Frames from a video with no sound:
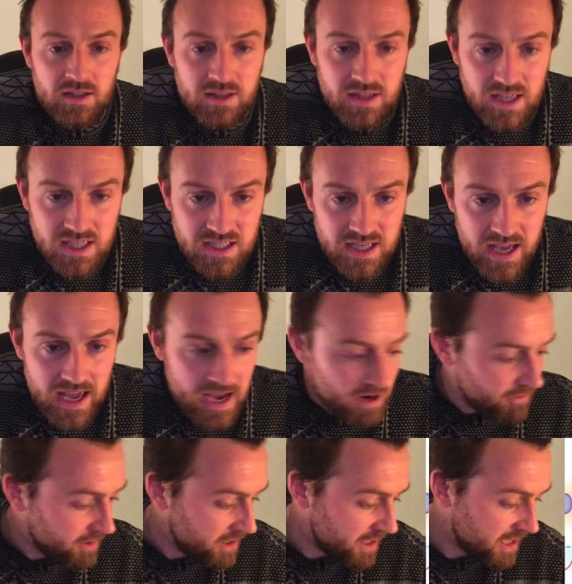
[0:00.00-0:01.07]
This
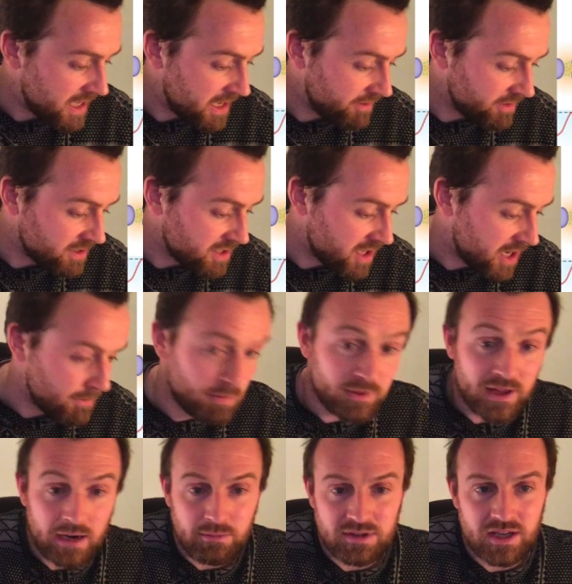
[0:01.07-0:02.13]
area here is the
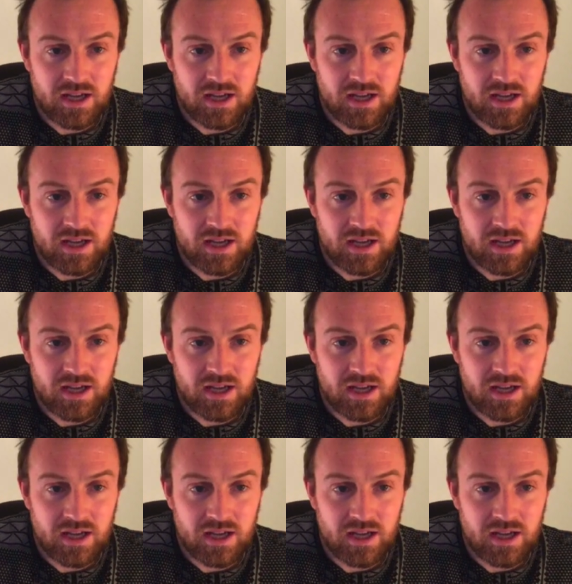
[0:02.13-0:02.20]
hypothalamus.